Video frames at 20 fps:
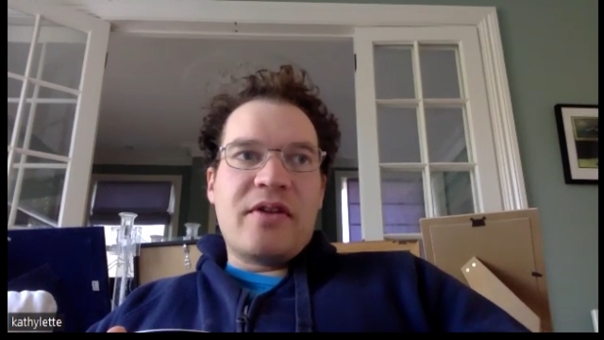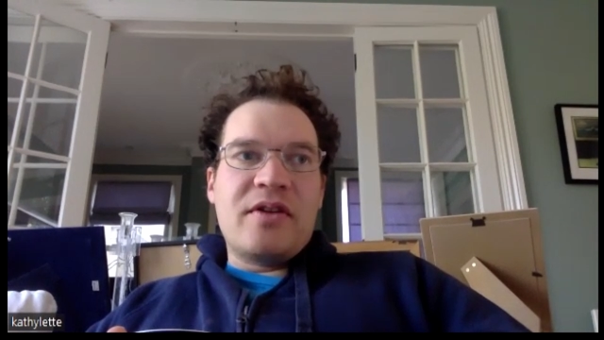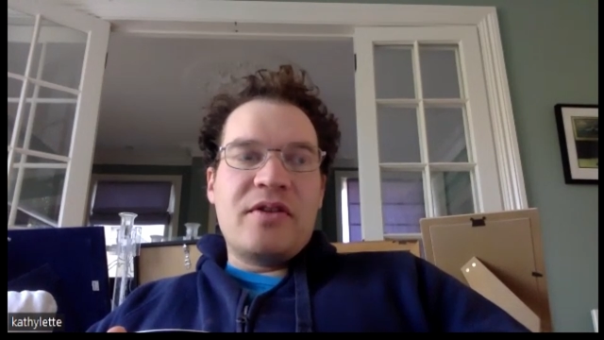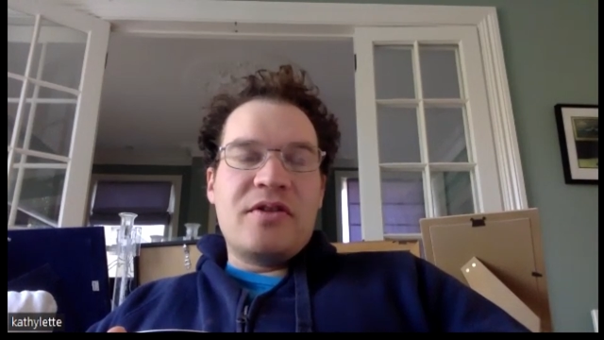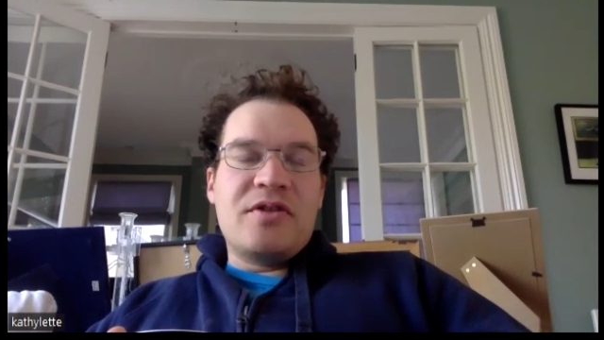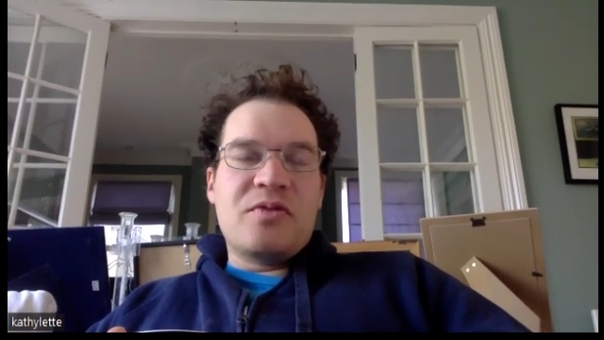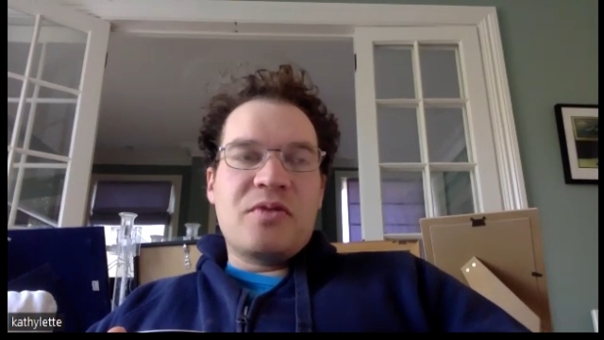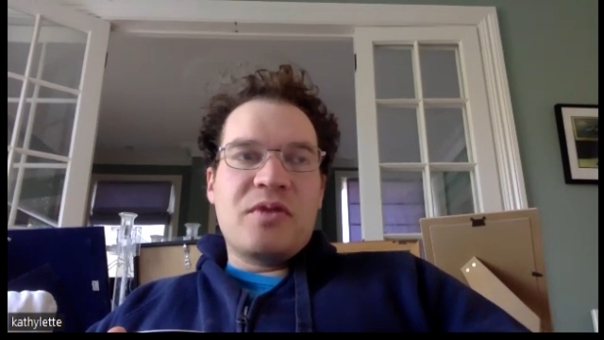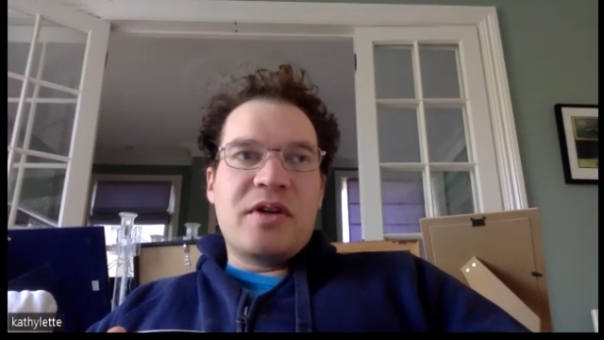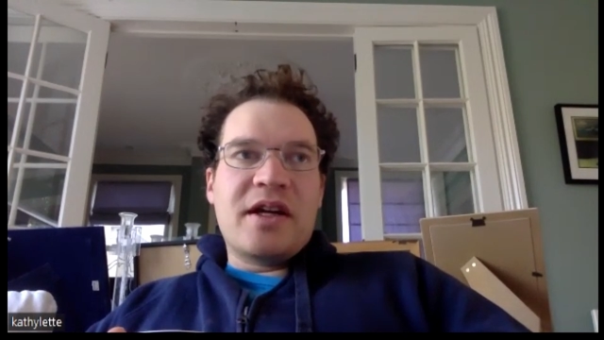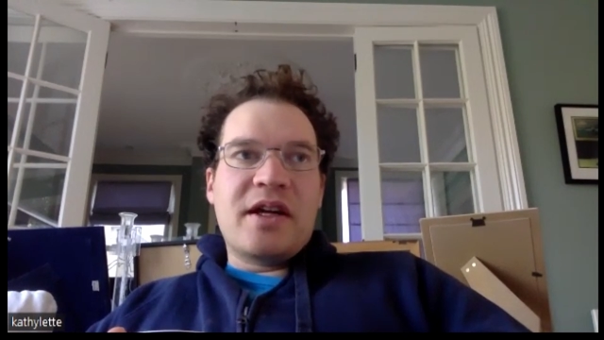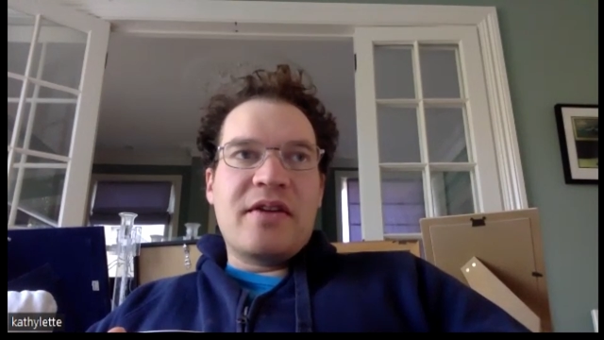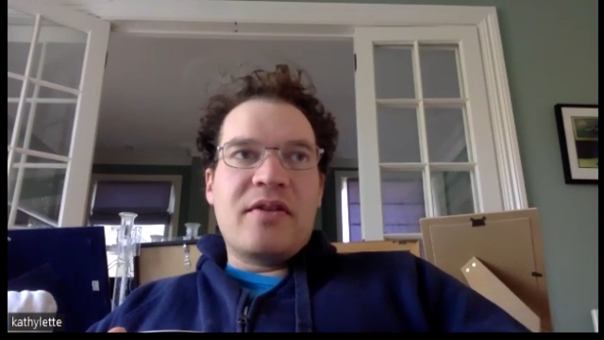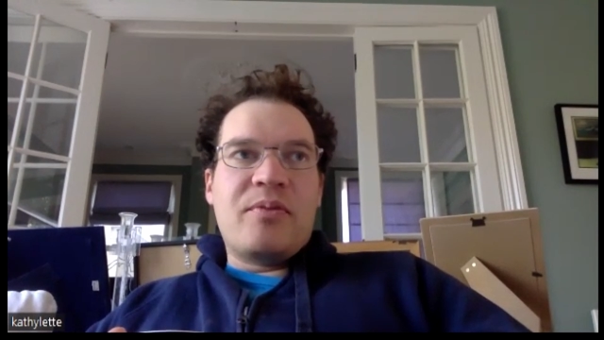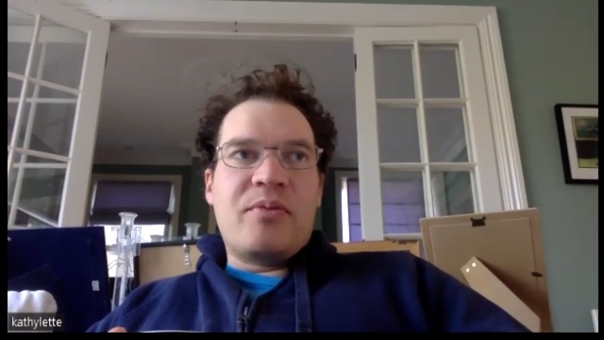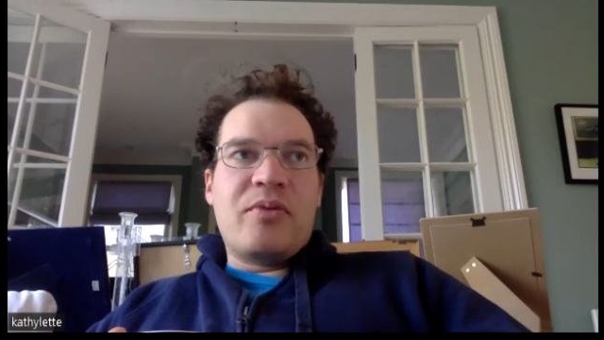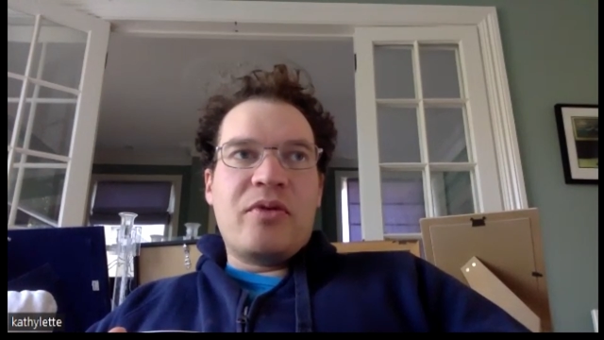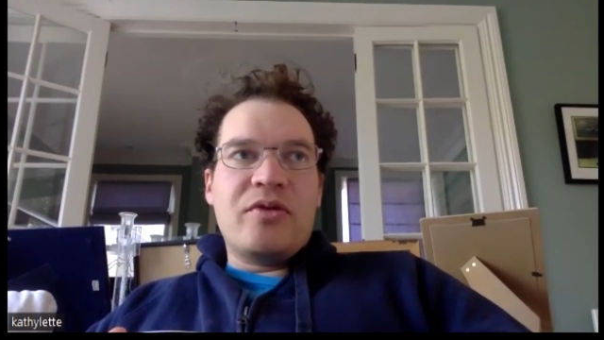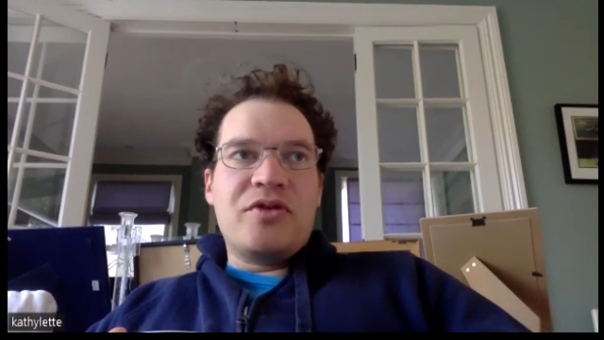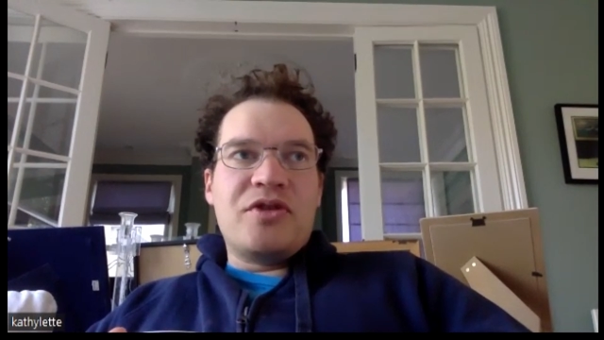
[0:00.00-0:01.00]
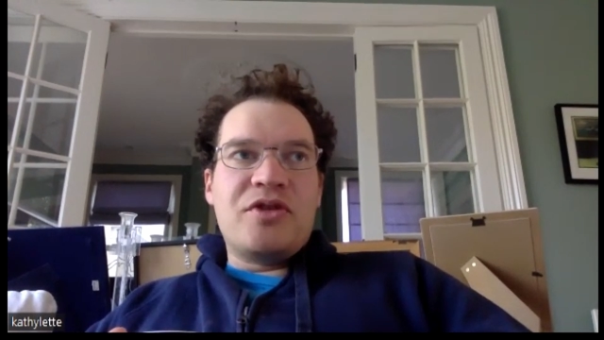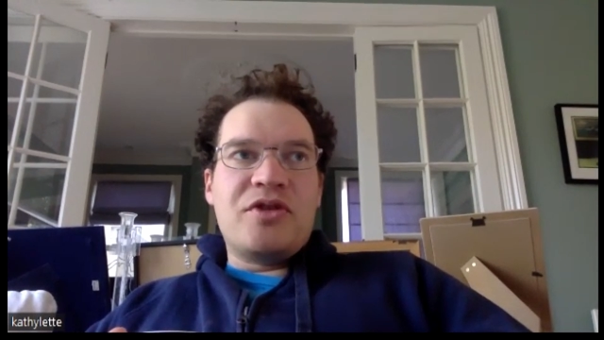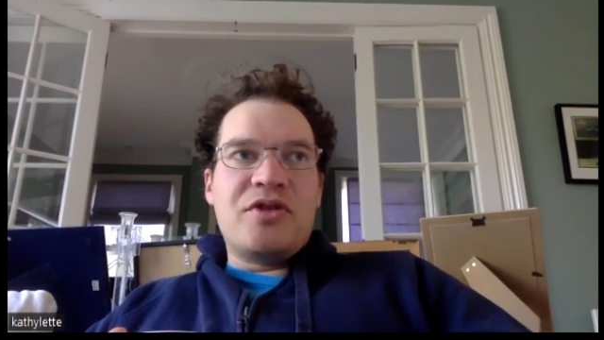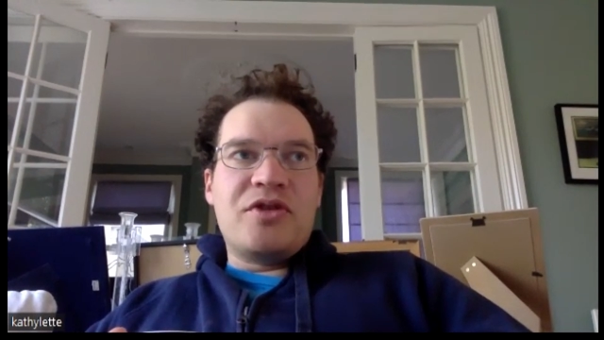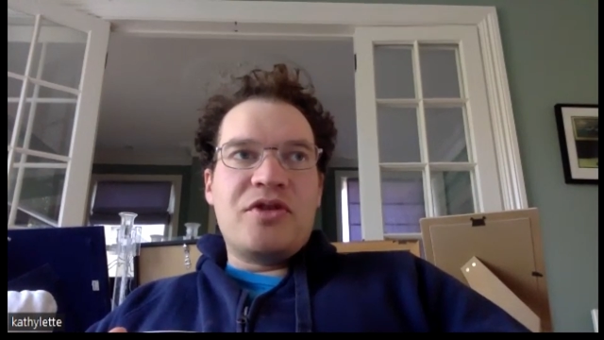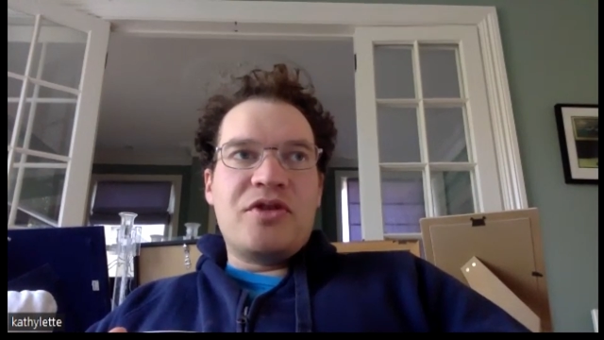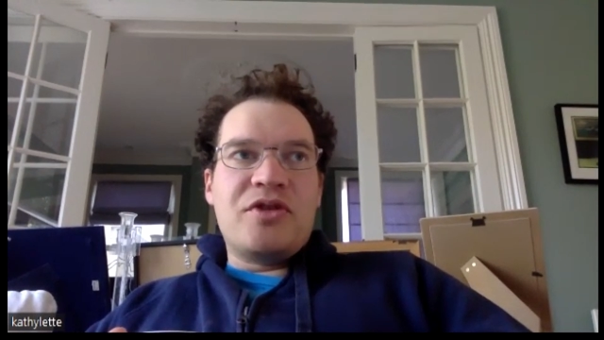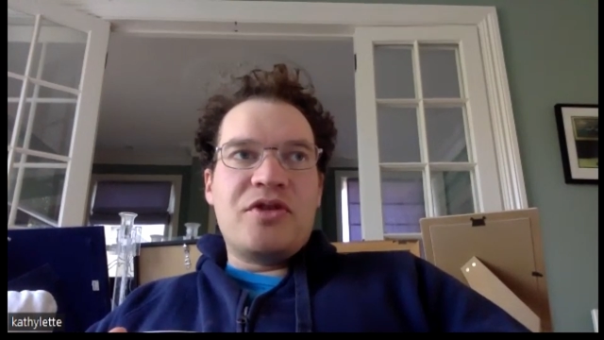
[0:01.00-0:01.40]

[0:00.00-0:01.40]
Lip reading: They just want to get the project